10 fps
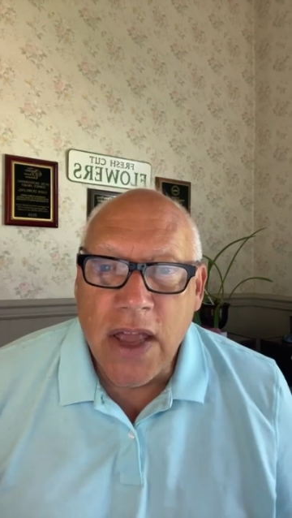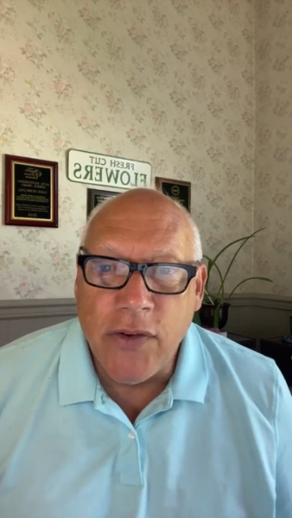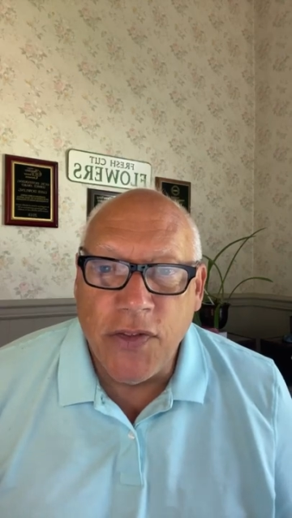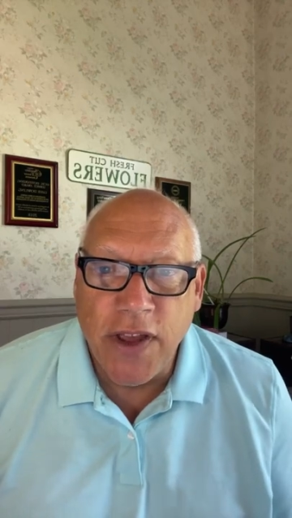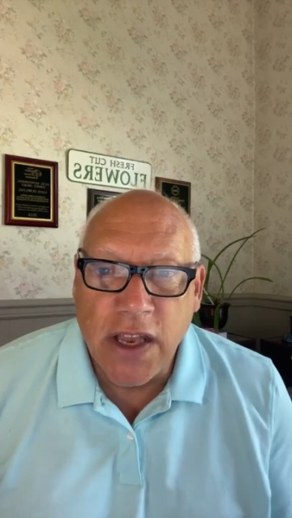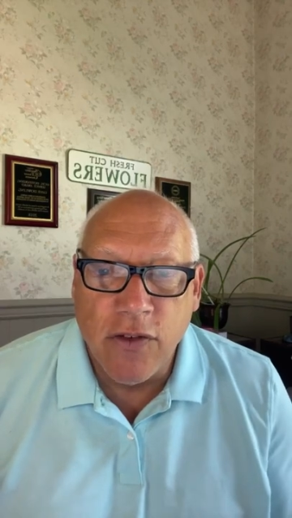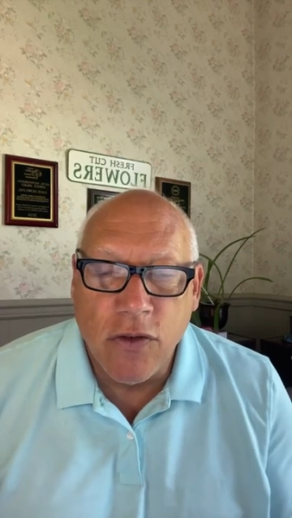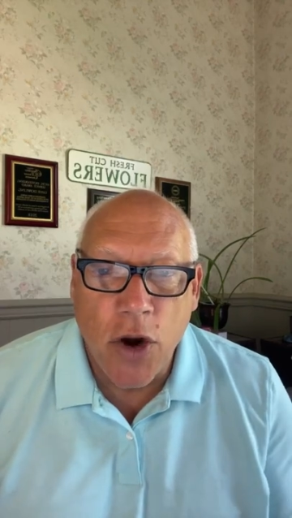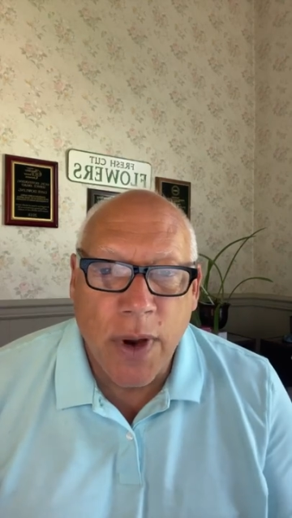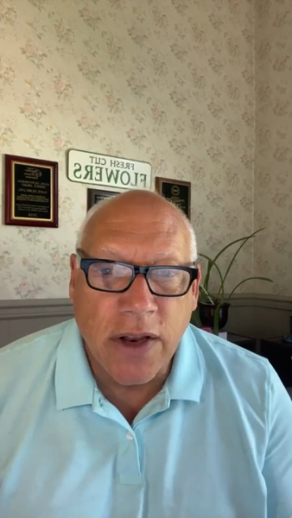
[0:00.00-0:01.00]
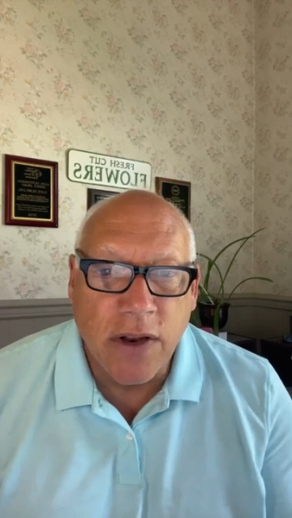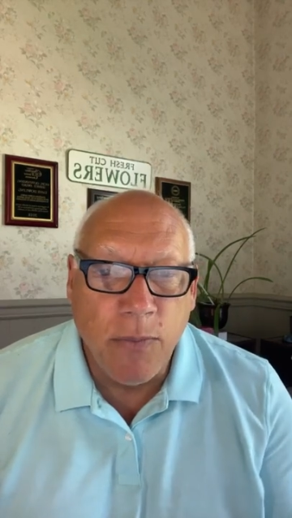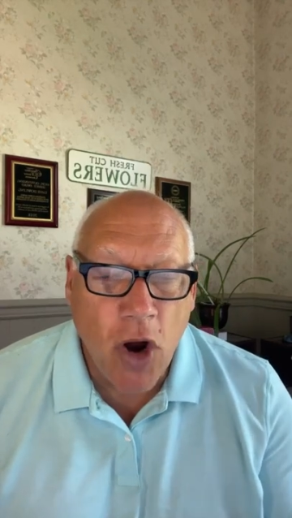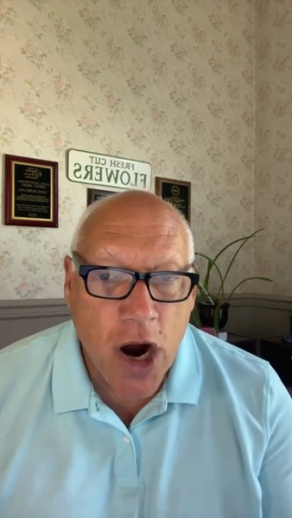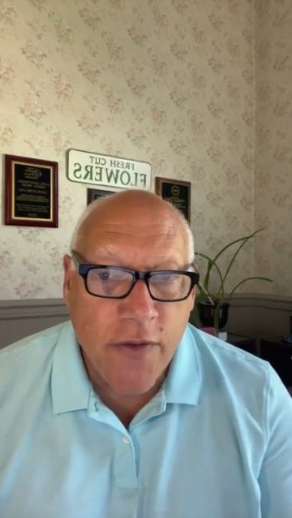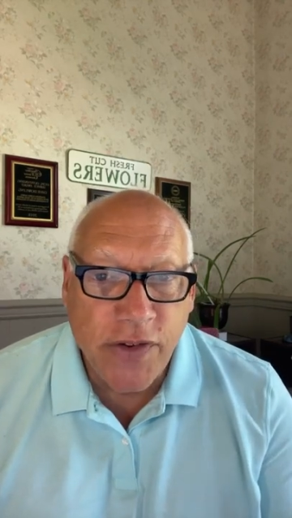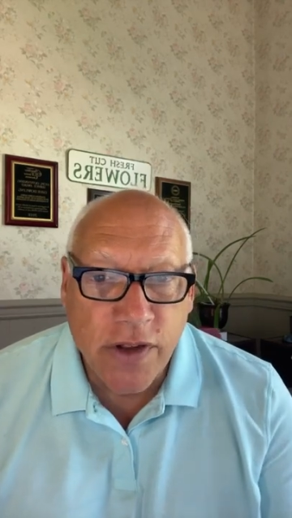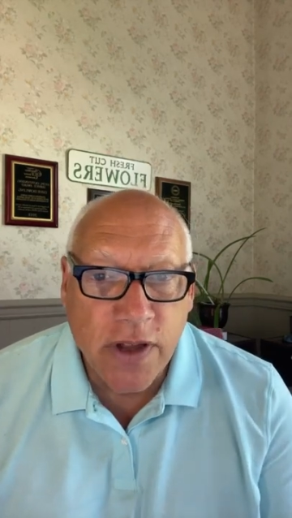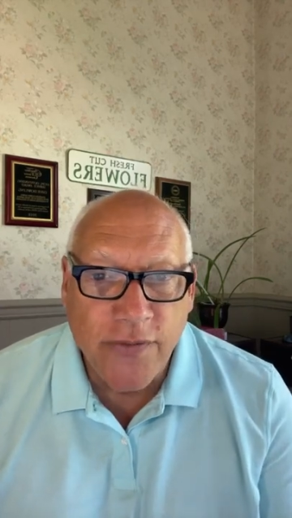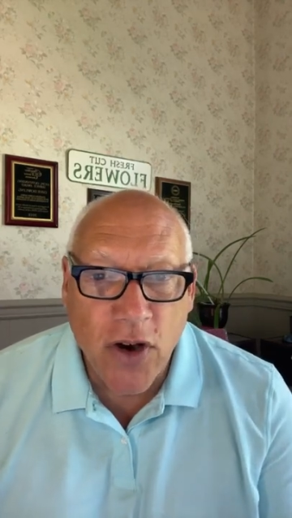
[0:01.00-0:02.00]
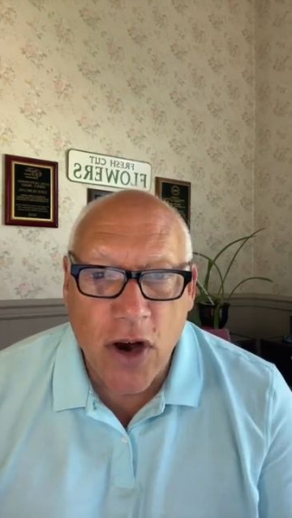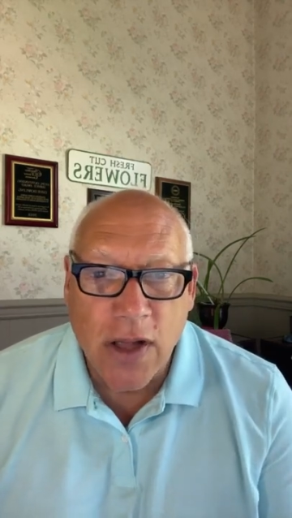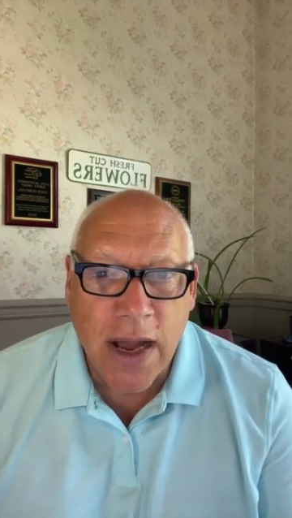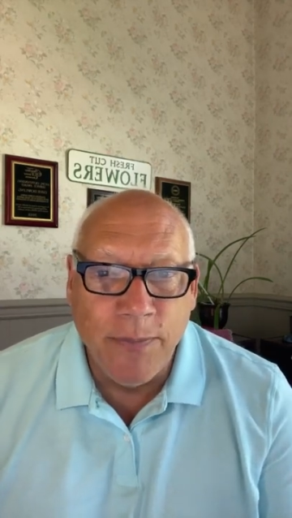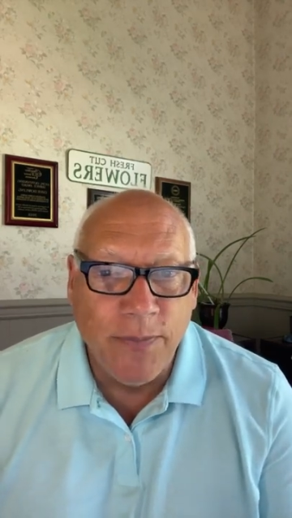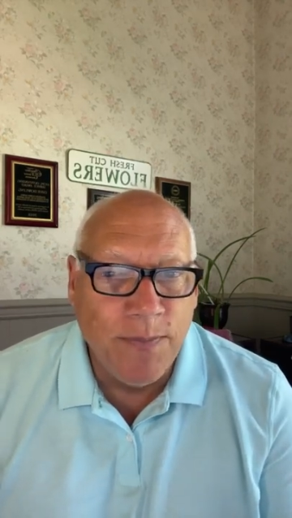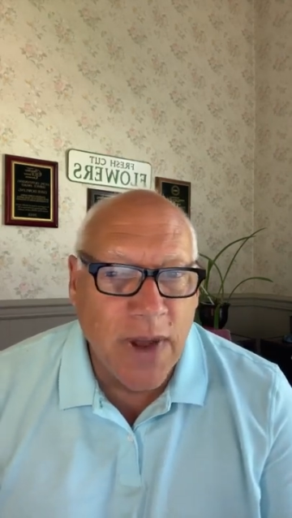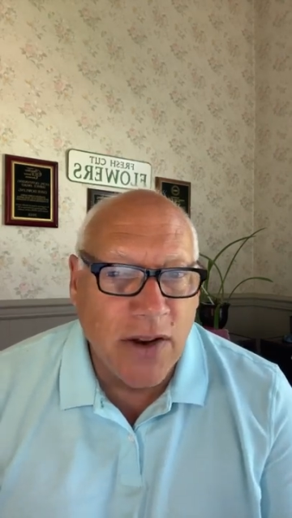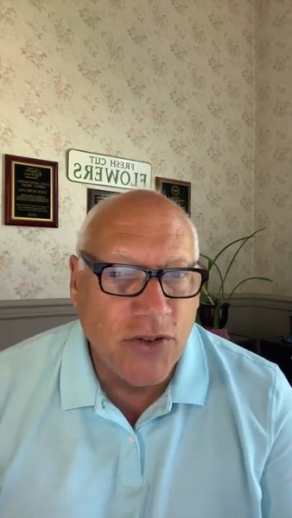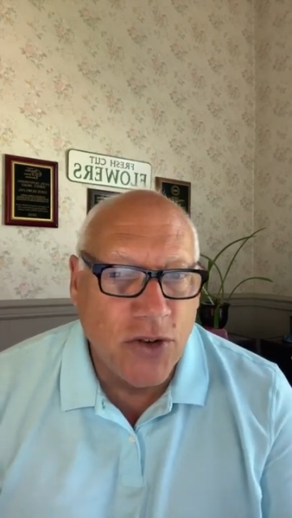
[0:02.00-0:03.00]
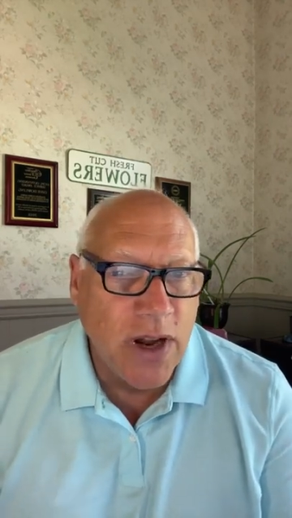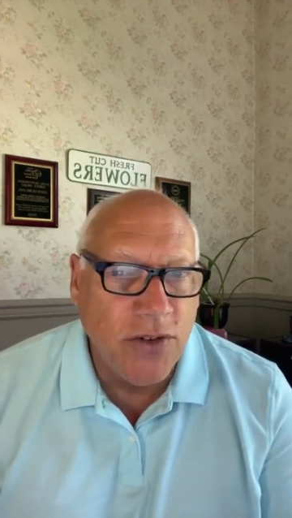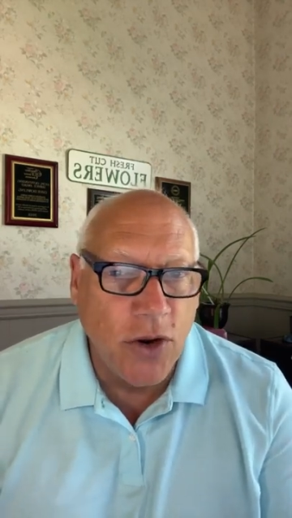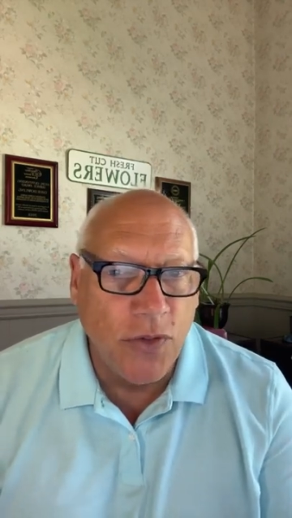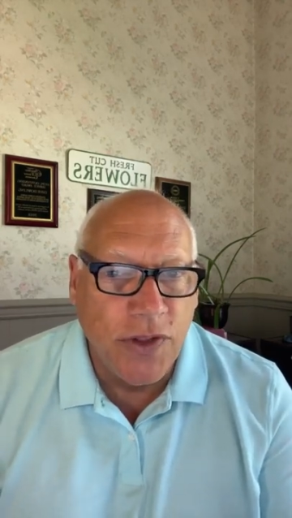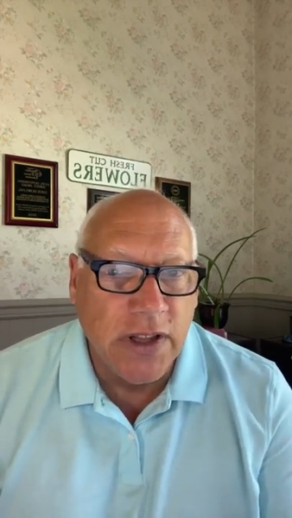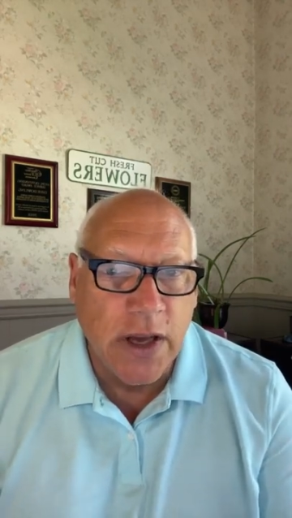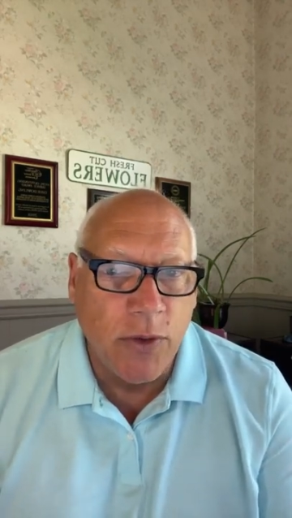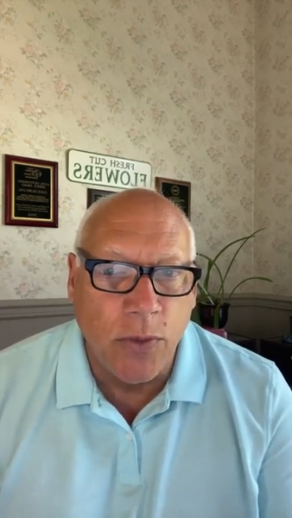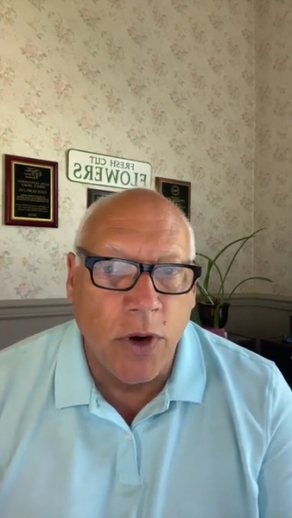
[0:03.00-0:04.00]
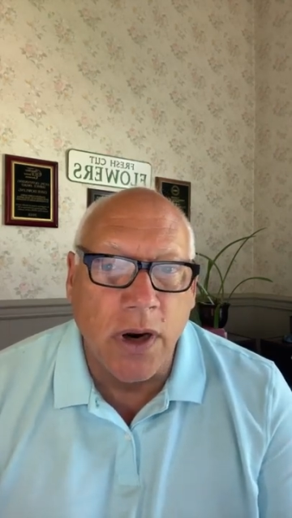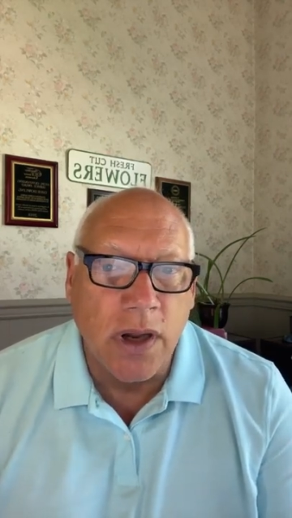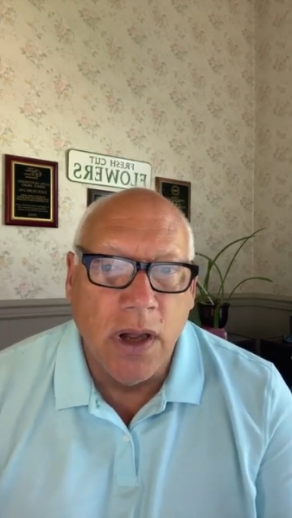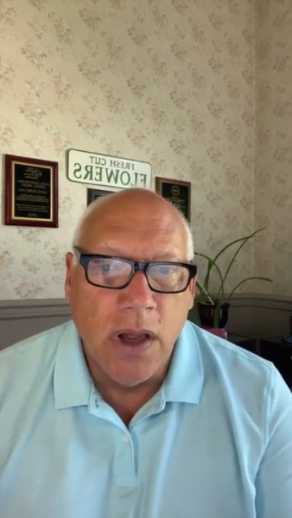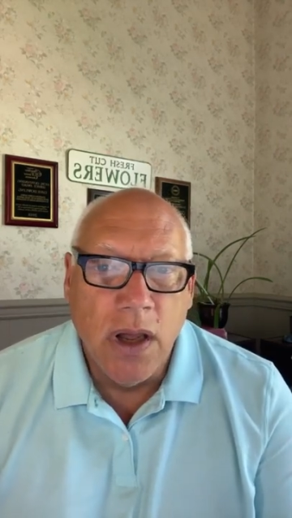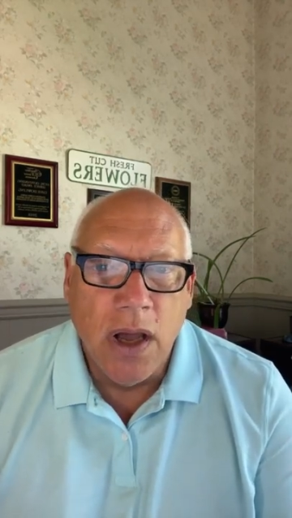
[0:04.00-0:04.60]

If you're thinking of growing it to harvest in the fall, I'm not sure. I don't think that would work.